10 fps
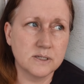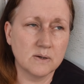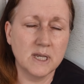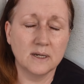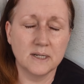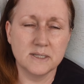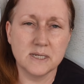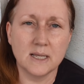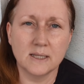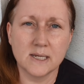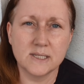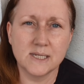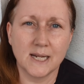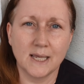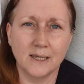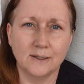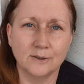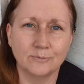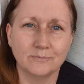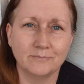So, yeah, on a day like
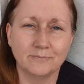today,